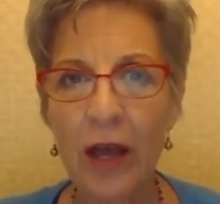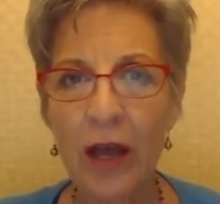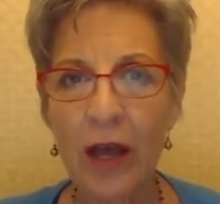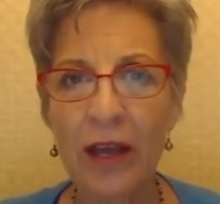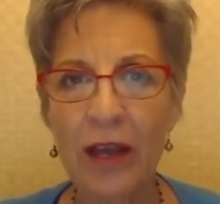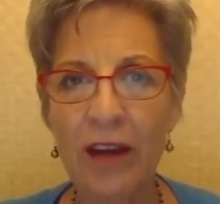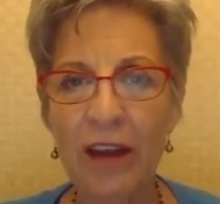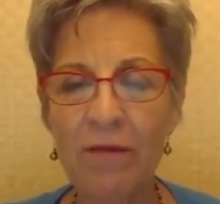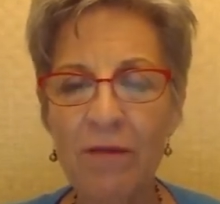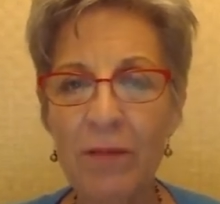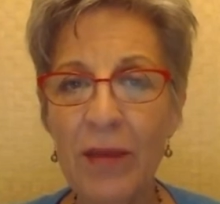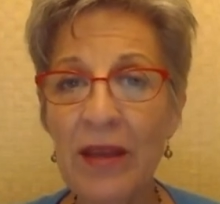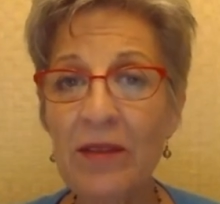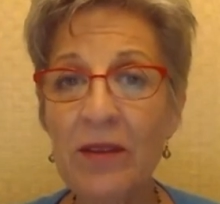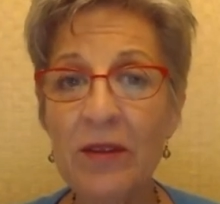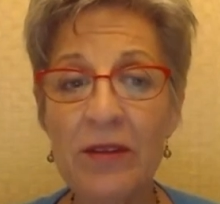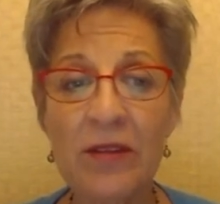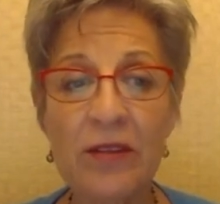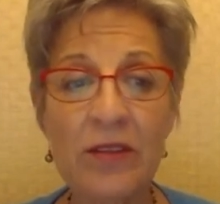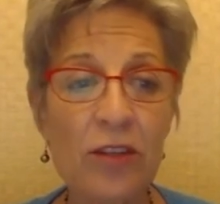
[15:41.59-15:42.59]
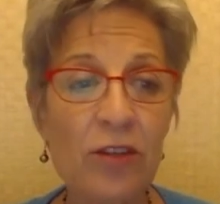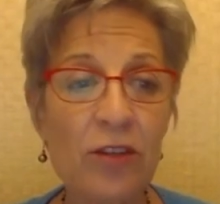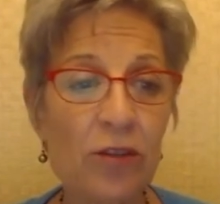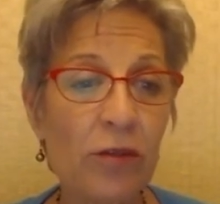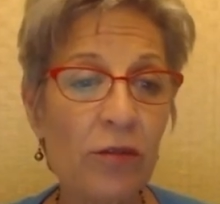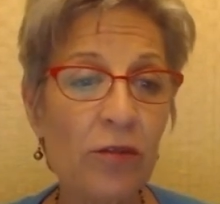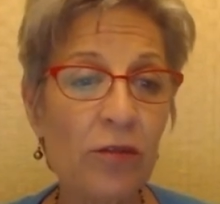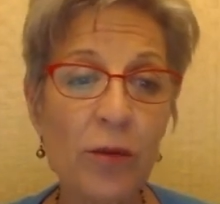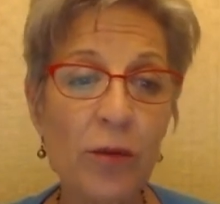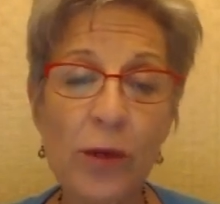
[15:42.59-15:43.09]
and have made the
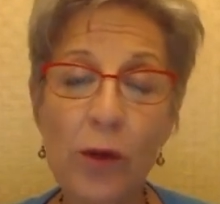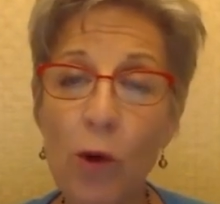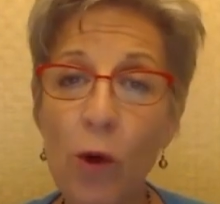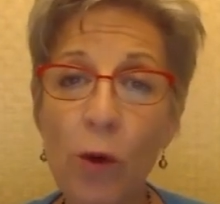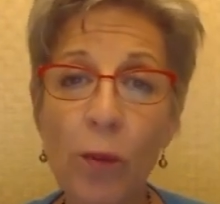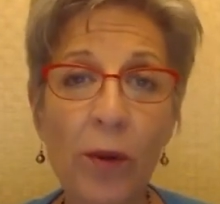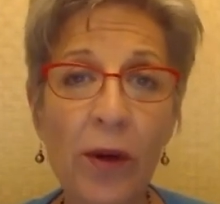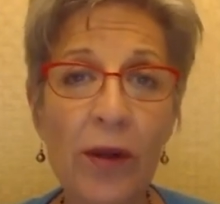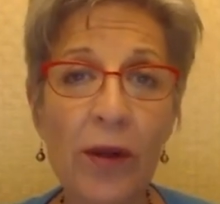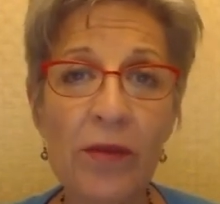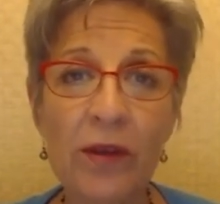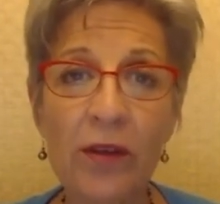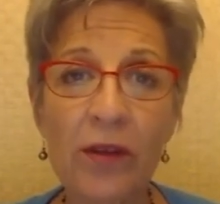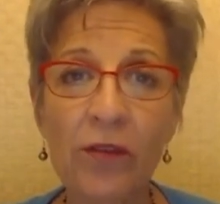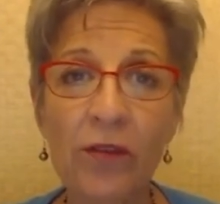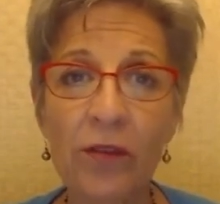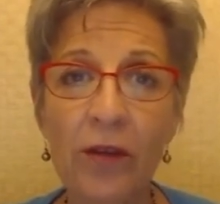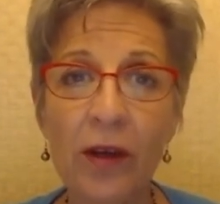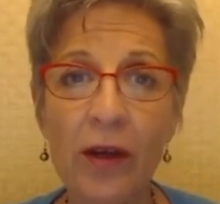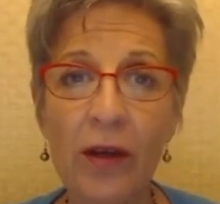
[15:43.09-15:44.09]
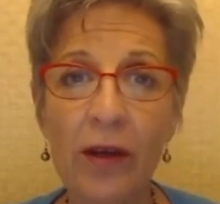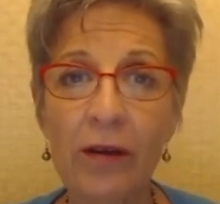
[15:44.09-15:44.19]
decision to incorporate this